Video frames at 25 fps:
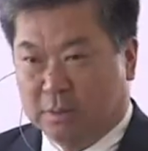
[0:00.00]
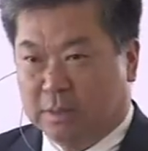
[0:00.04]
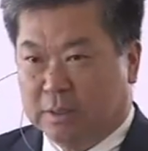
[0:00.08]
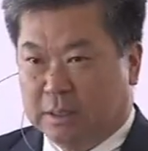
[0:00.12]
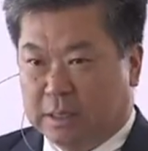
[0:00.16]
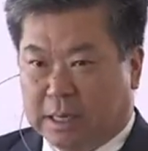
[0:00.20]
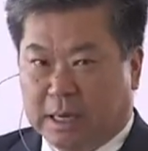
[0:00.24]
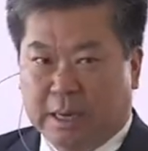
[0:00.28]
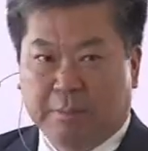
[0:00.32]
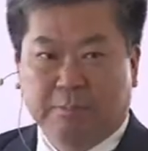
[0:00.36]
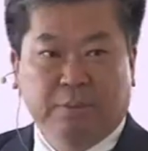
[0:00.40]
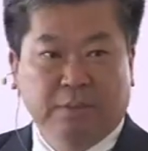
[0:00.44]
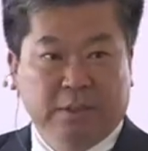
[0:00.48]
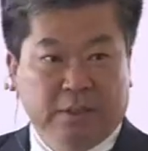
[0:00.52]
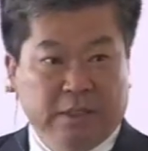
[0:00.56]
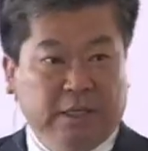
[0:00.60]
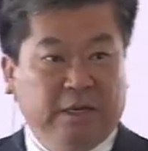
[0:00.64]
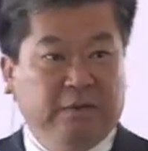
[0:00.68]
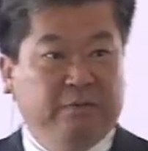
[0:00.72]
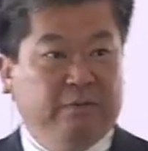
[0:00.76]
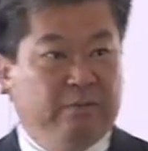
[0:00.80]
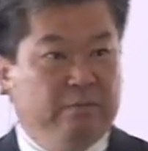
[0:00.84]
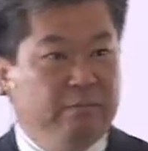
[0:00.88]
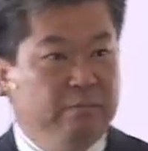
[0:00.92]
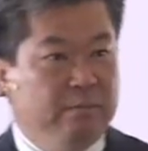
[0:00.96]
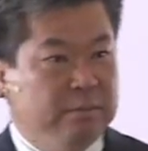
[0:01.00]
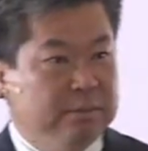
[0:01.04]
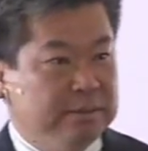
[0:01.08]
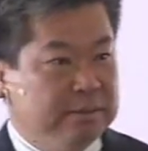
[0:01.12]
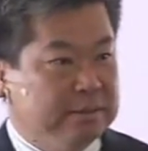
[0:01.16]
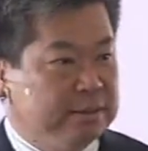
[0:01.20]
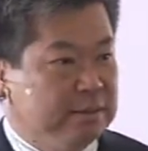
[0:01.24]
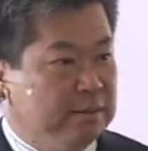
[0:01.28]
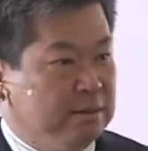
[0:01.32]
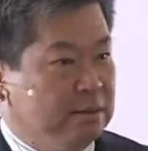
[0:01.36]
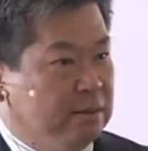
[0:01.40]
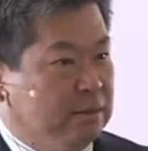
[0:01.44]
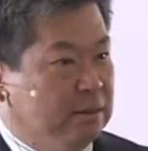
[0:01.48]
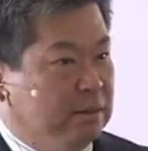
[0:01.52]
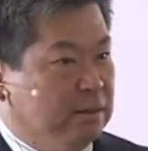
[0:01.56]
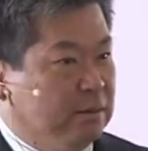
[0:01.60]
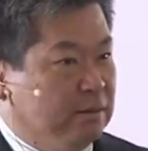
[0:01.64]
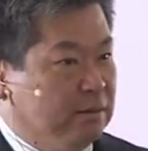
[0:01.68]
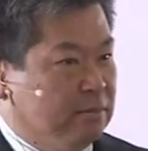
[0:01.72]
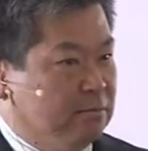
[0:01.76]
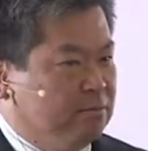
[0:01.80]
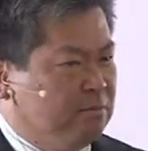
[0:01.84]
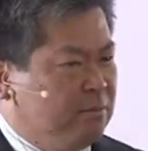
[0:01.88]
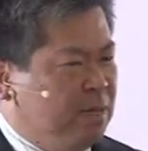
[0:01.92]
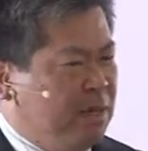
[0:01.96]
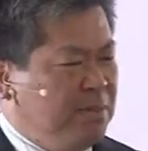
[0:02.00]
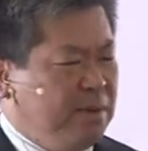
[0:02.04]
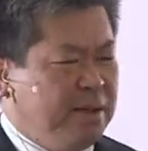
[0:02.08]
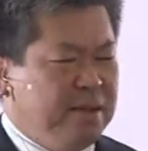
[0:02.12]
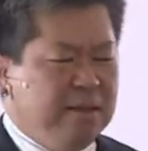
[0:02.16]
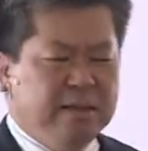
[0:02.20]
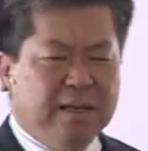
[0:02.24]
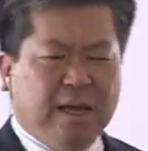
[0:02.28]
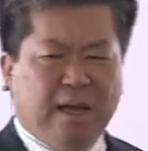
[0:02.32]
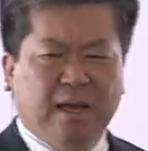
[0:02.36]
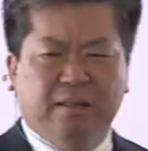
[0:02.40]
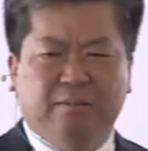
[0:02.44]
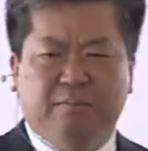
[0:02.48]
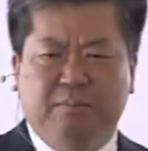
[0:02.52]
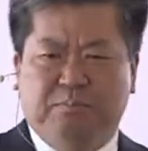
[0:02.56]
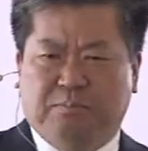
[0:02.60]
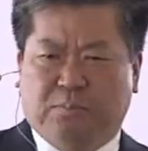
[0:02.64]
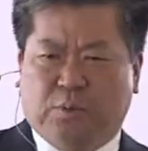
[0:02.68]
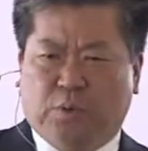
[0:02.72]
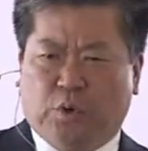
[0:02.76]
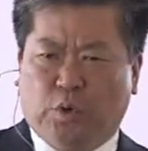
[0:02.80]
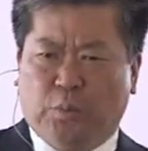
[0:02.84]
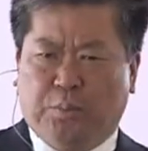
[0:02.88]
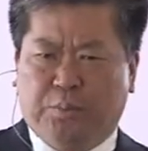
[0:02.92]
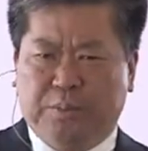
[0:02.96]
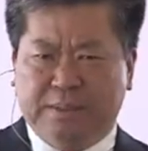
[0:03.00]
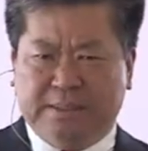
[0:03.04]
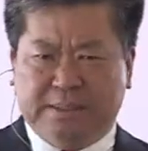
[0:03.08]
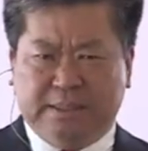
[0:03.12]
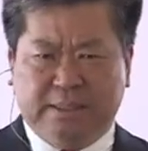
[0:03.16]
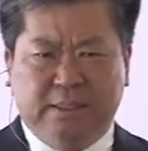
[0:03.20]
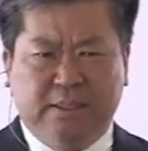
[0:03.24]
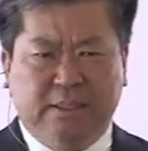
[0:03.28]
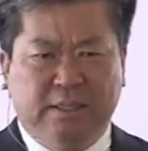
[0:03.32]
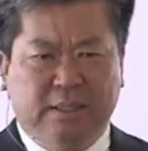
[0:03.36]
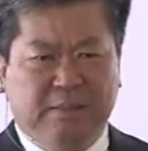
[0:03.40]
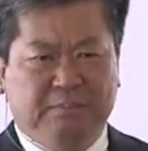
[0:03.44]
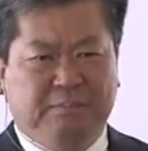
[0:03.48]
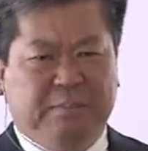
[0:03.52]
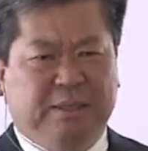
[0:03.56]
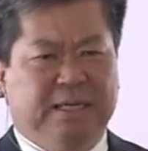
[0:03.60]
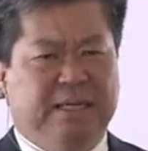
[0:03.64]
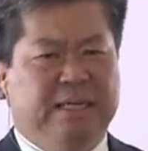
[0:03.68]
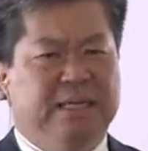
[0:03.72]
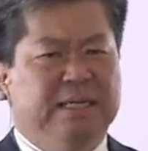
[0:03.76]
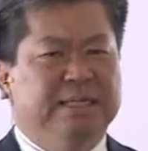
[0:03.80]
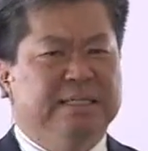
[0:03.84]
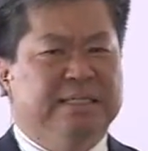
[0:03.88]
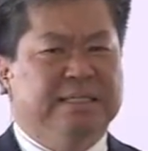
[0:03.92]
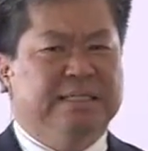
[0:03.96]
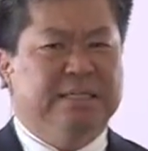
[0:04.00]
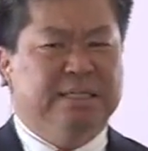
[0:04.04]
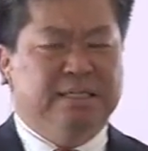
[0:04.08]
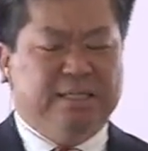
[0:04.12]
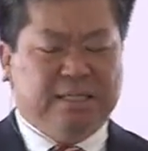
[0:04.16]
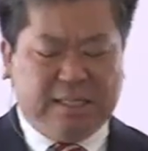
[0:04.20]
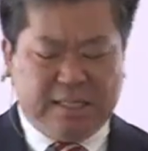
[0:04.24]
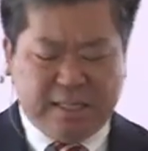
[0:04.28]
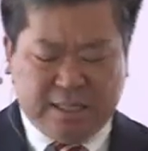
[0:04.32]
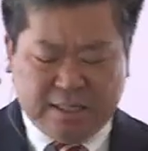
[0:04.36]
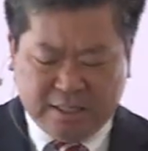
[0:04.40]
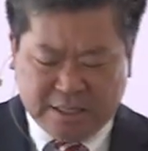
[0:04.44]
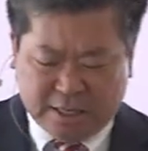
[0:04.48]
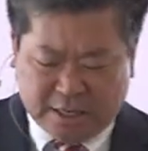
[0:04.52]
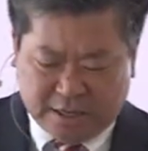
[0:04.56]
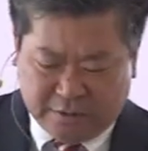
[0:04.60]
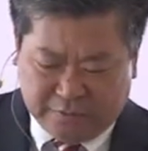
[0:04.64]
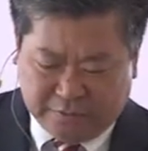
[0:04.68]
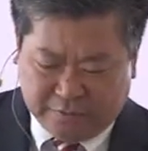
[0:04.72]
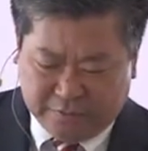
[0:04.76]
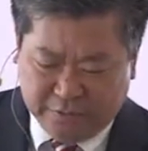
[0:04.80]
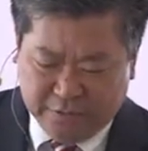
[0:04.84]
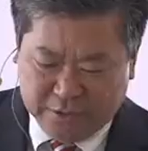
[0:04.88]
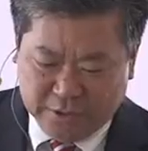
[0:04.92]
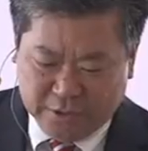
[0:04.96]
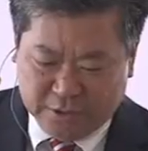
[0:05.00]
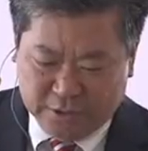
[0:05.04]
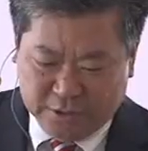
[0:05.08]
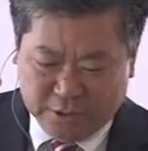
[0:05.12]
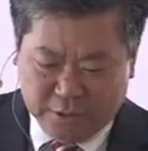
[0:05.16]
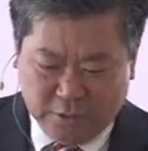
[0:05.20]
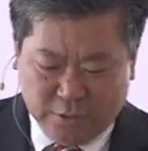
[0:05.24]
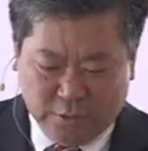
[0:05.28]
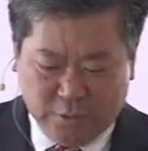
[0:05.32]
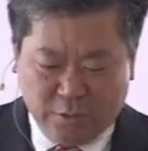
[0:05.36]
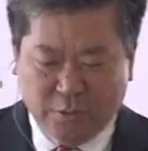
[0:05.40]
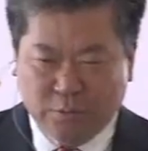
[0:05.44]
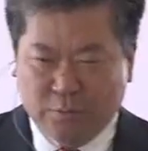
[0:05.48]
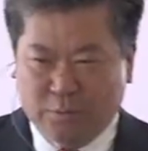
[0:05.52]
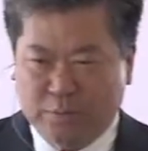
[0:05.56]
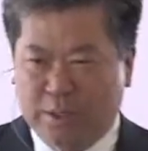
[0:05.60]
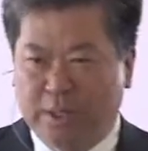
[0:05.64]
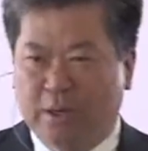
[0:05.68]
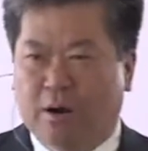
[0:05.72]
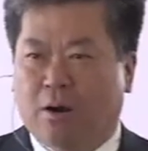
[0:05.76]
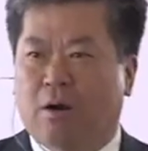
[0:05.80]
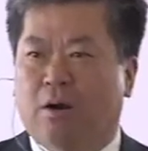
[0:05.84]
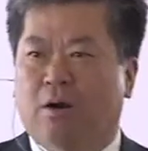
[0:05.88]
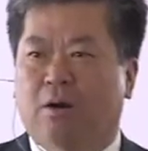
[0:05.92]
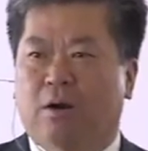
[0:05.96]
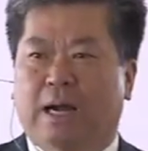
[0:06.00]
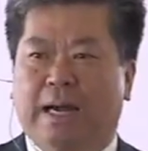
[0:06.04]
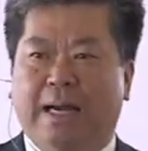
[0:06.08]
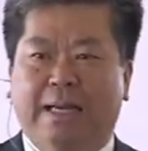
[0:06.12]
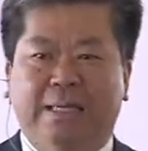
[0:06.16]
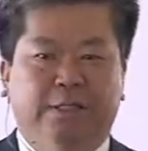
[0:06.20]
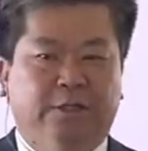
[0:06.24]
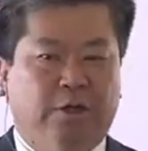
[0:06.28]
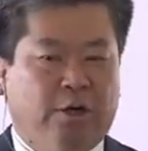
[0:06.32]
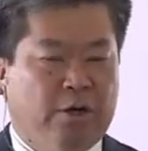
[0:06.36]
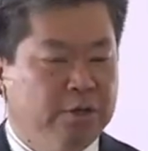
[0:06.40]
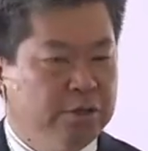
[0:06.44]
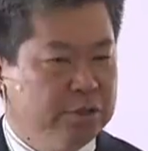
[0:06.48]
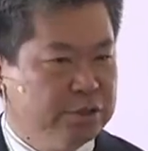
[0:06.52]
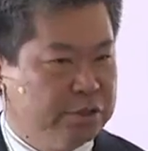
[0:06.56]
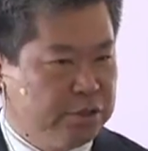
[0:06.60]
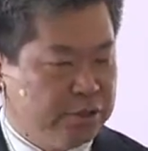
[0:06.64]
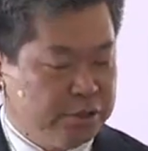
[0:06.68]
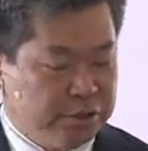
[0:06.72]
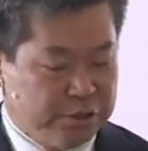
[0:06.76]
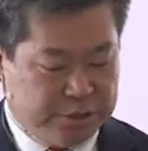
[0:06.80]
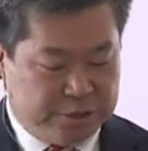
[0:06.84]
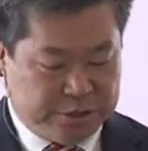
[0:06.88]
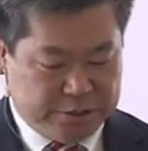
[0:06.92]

I believe, maybe not purposely, but innocently enough, we are idolaters.